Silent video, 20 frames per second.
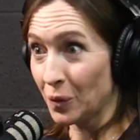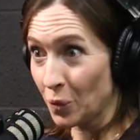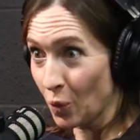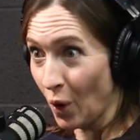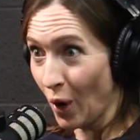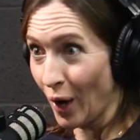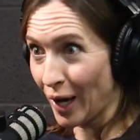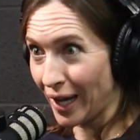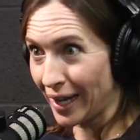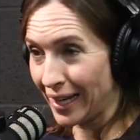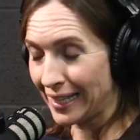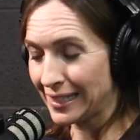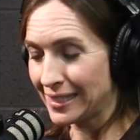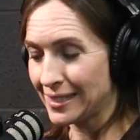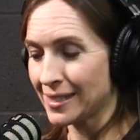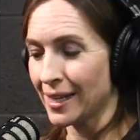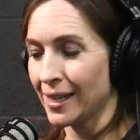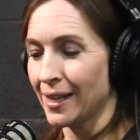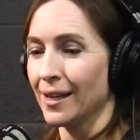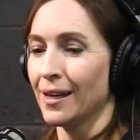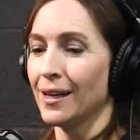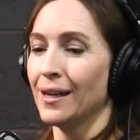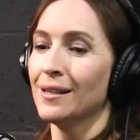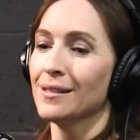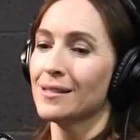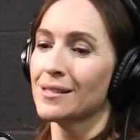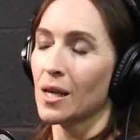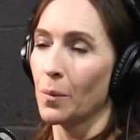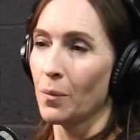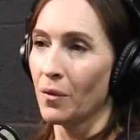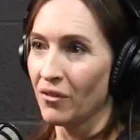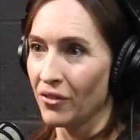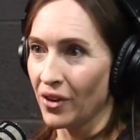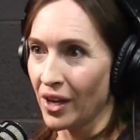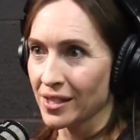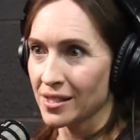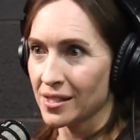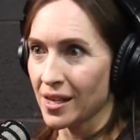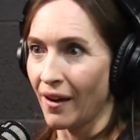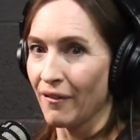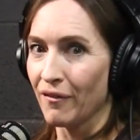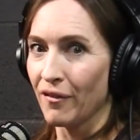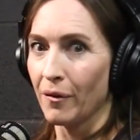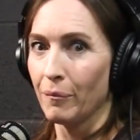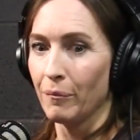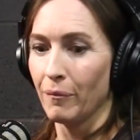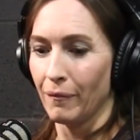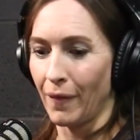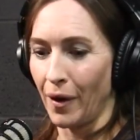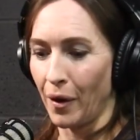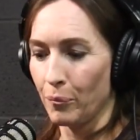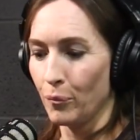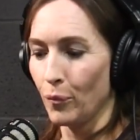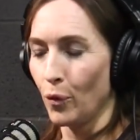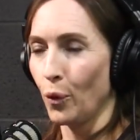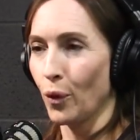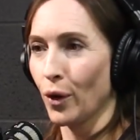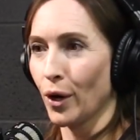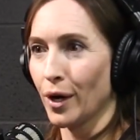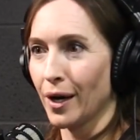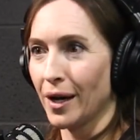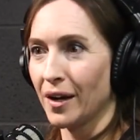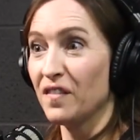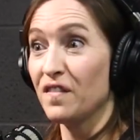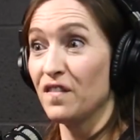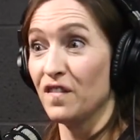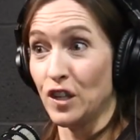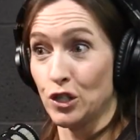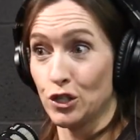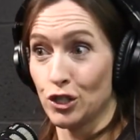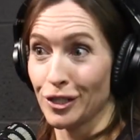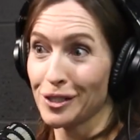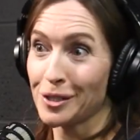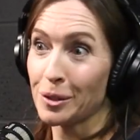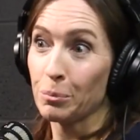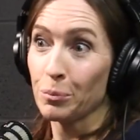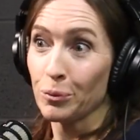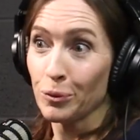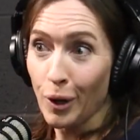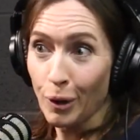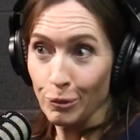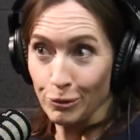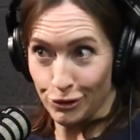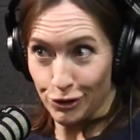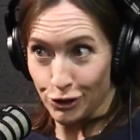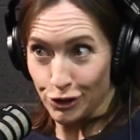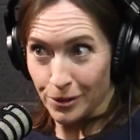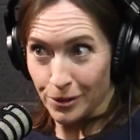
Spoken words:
want. It's some of us have a more efficient approach.